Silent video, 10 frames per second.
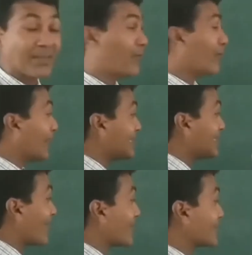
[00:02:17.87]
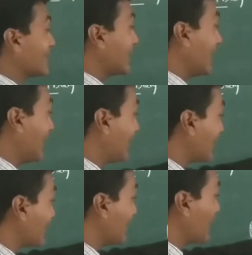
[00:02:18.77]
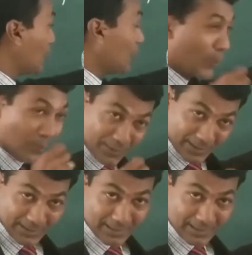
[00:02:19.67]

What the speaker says: Once oxygen enters into lower